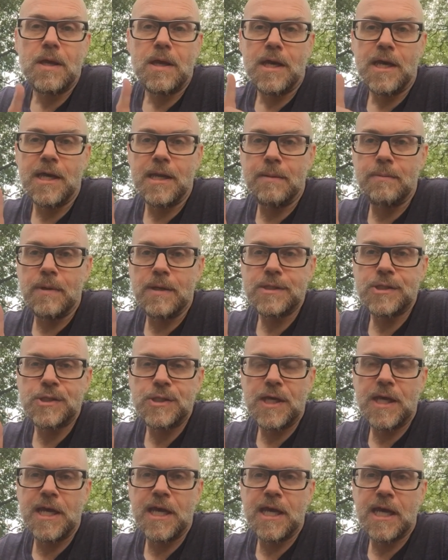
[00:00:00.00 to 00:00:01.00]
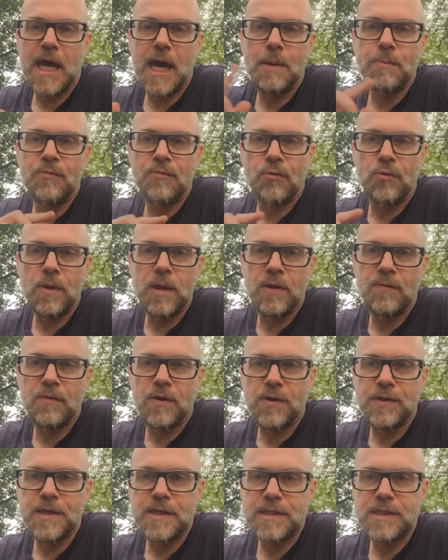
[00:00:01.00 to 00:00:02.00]
And I'm not saying I'm free of
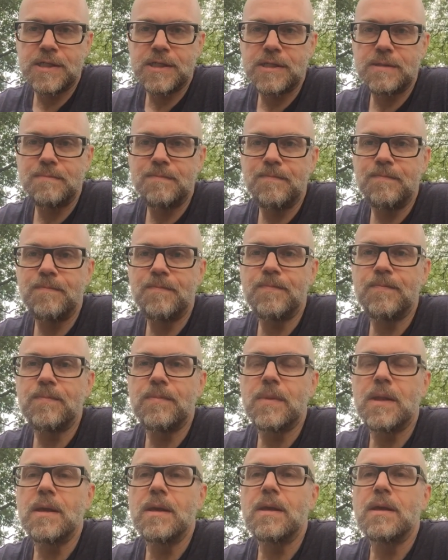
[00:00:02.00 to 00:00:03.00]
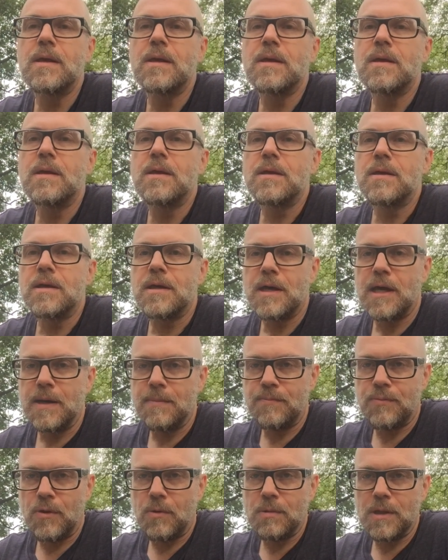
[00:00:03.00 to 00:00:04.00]
all this. I'm
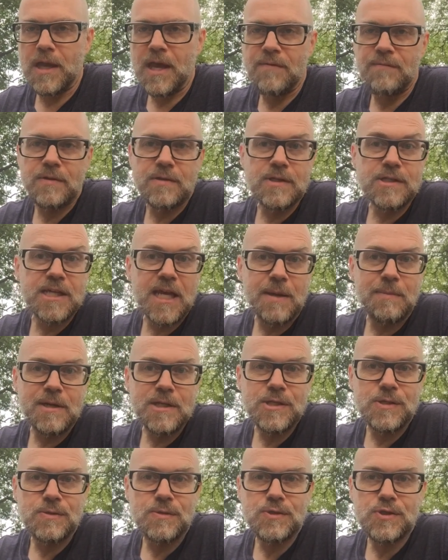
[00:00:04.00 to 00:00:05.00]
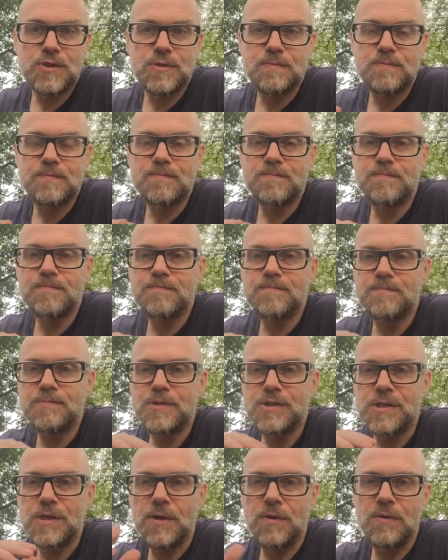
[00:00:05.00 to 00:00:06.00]
probably having the same issues.
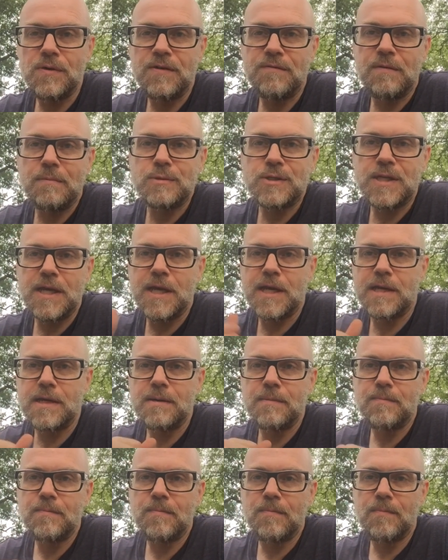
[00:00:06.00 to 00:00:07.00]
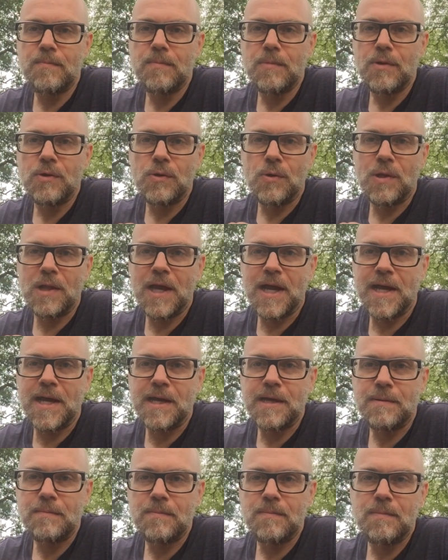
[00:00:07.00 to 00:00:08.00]
So if I'm saying you're
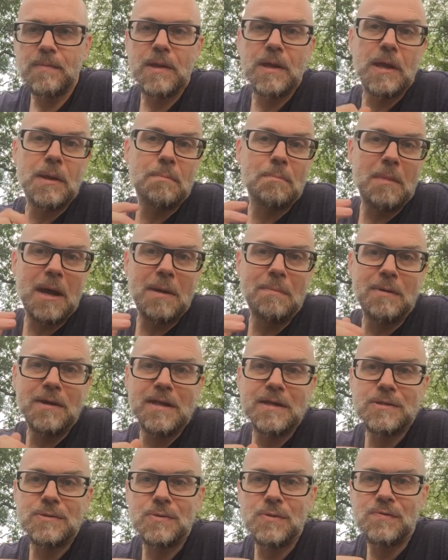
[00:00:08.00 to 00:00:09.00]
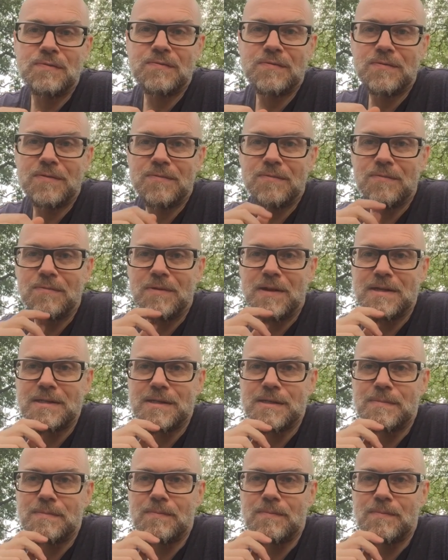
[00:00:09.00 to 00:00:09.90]
lying, it might be the truth, right?